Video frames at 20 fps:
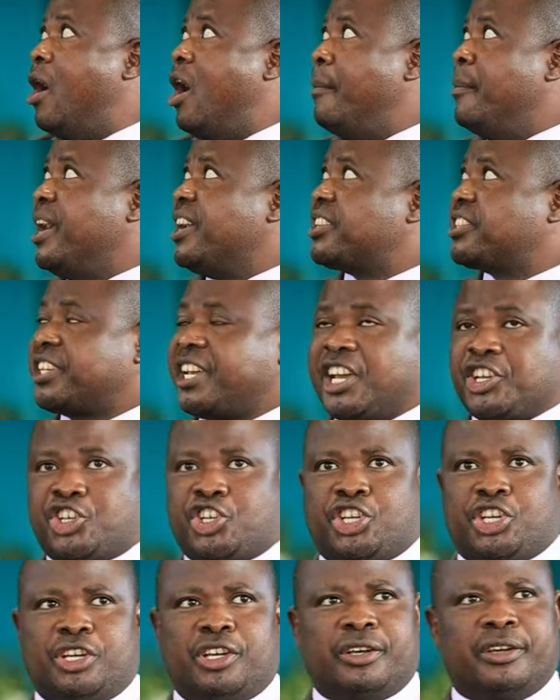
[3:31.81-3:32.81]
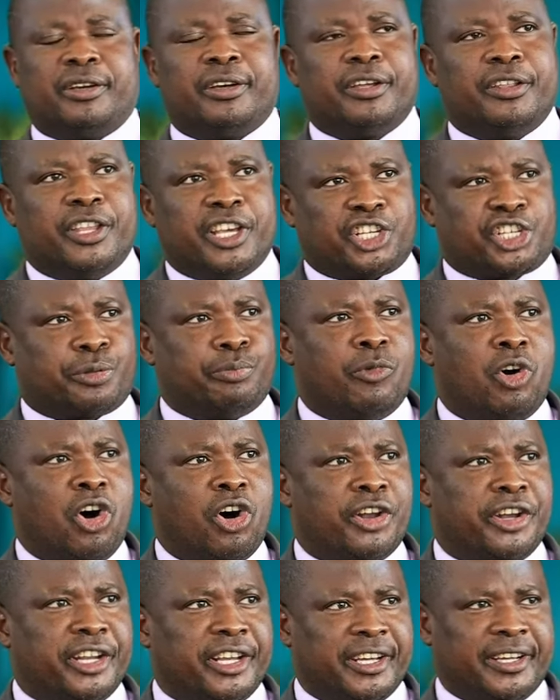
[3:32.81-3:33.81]
Our message this
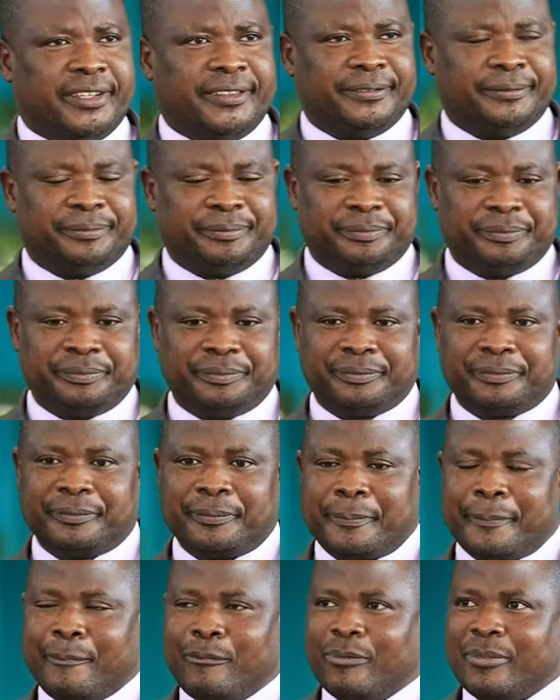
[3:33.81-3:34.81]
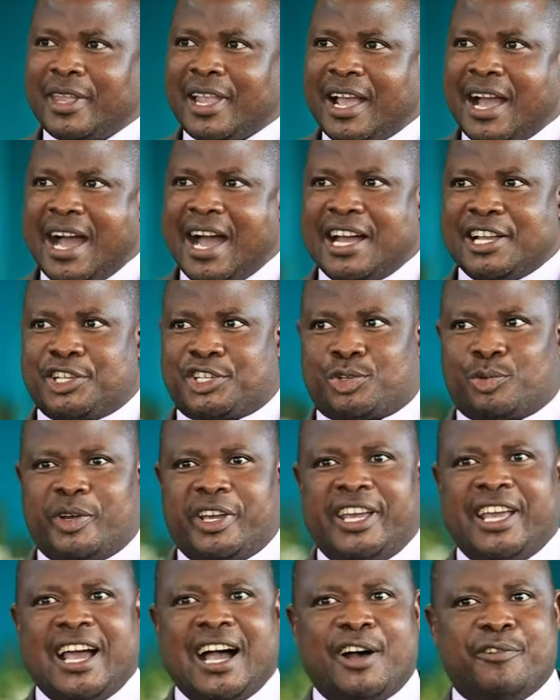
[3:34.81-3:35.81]
morning,
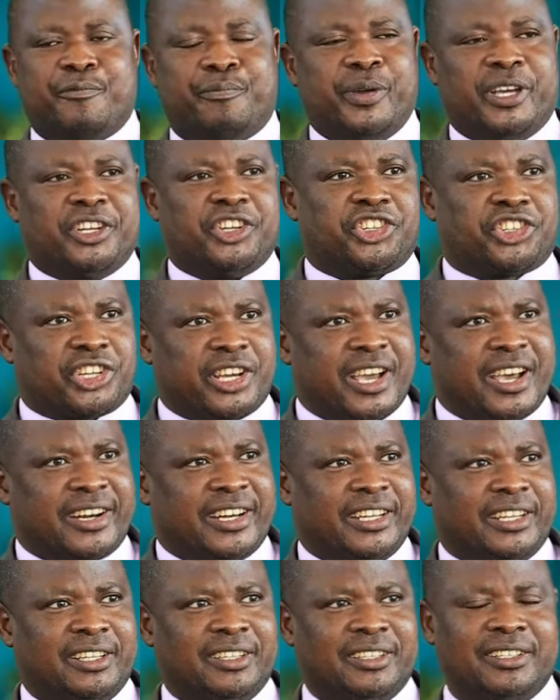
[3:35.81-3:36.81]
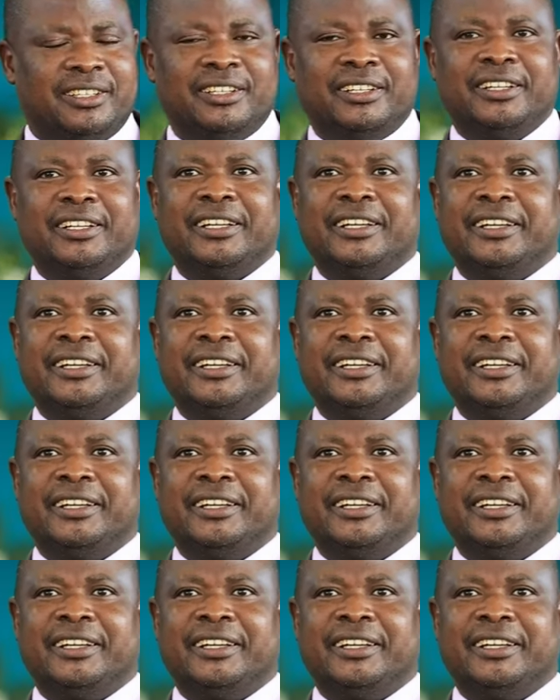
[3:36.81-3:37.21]
as we have been sharing,